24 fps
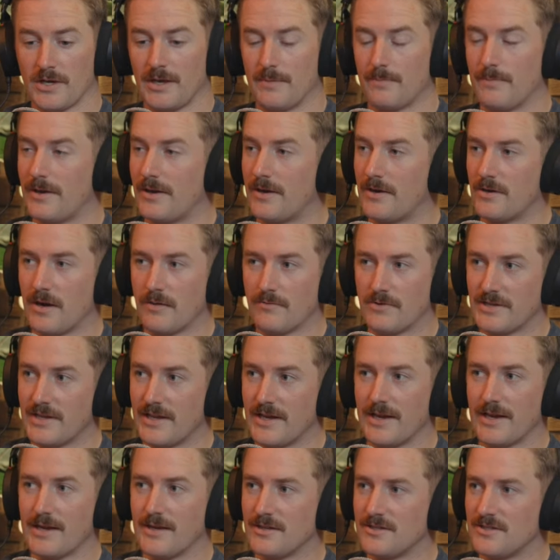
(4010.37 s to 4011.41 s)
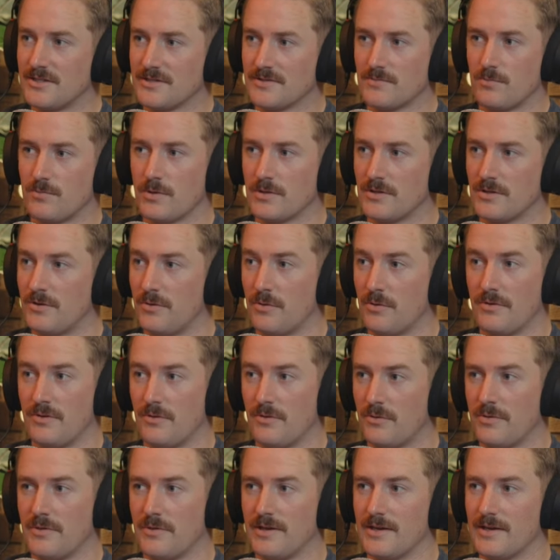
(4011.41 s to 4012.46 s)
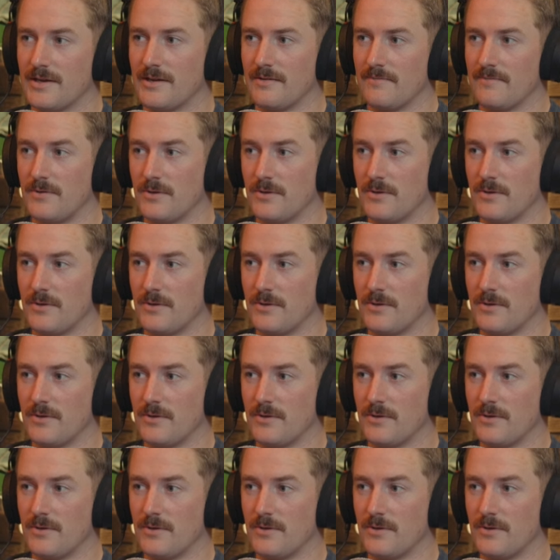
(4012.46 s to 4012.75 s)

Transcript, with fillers: want to get better every day. Just one new thing.